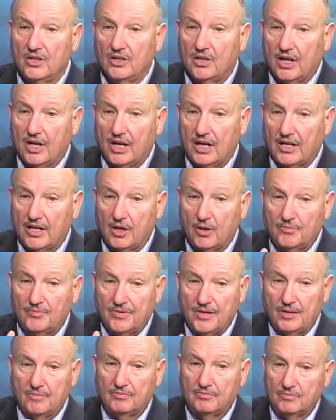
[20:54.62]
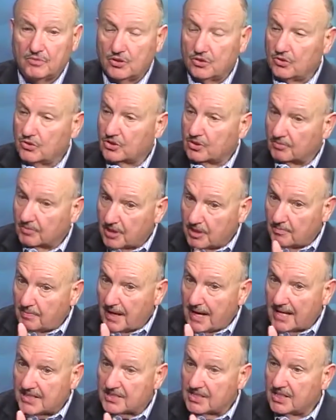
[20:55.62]
help them do some
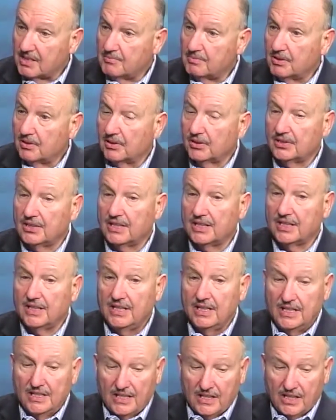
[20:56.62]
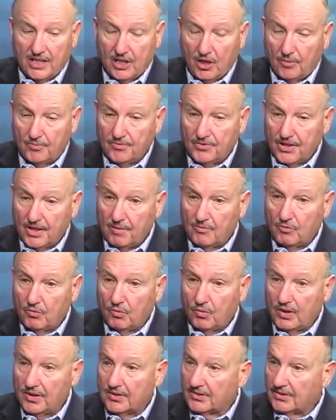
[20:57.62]
capacity building, help
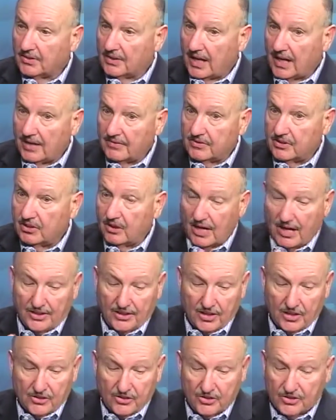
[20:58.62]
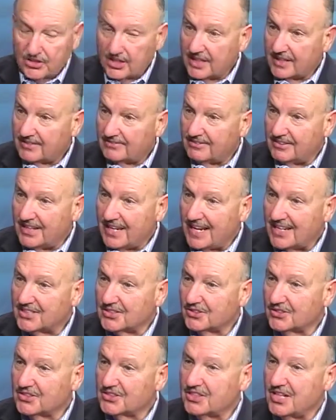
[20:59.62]
them with how to understand a
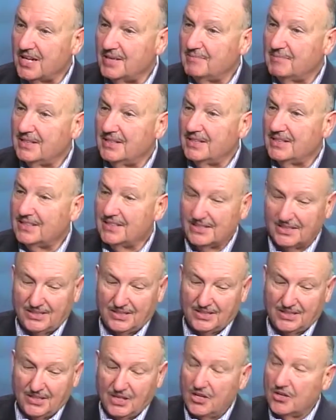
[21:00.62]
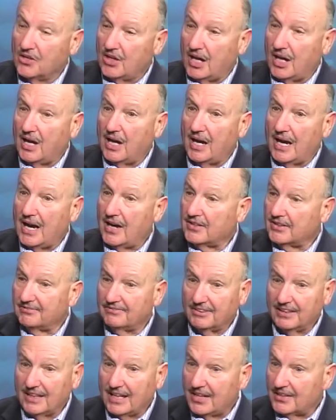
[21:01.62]
financial statement, how to
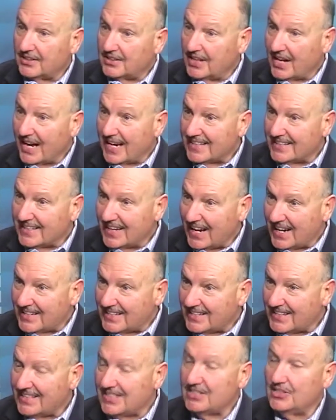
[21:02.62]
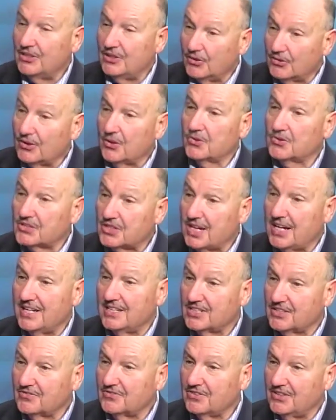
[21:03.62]
fill out a 990, those
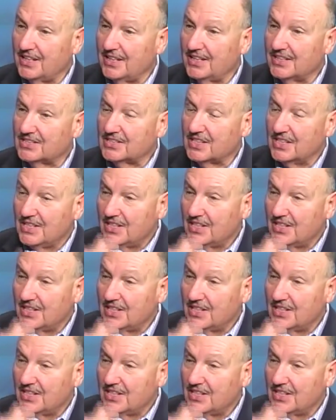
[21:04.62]
kinds of things.